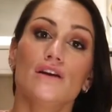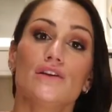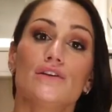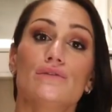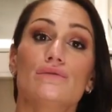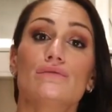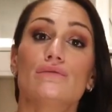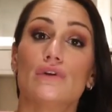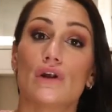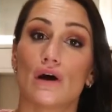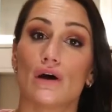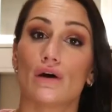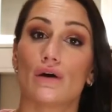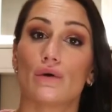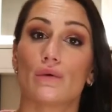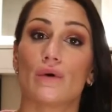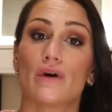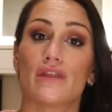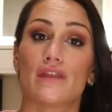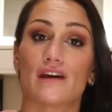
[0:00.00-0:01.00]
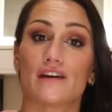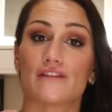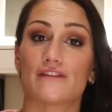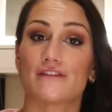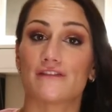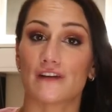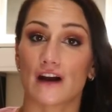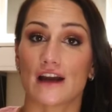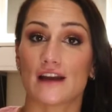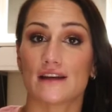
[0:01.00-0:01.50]
you know that
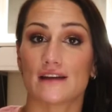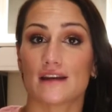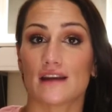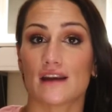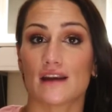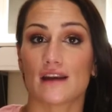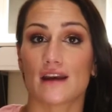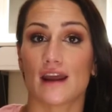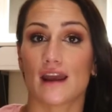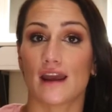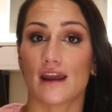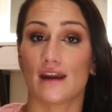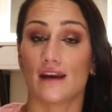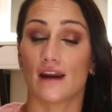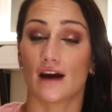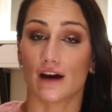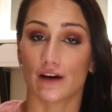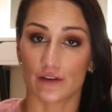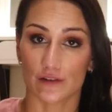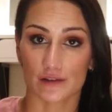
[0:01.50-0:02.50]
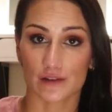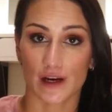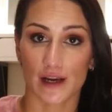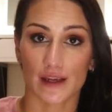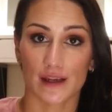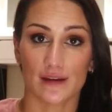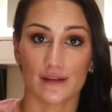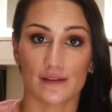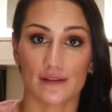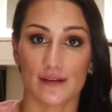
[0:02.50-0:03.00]
finding an under eye
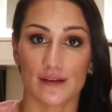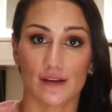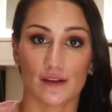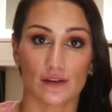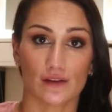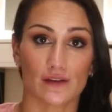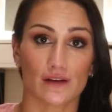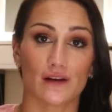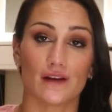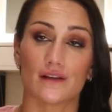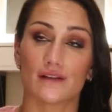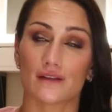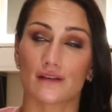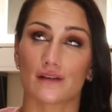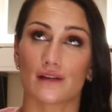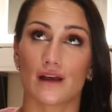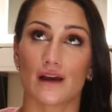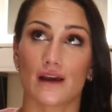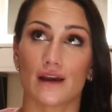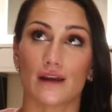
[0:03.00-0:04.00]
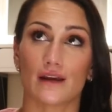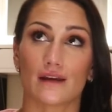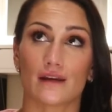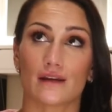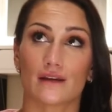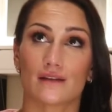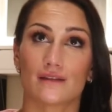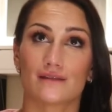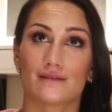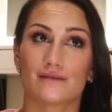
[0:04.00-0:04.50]
concealer is
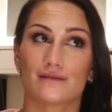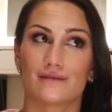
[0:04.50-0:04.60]
like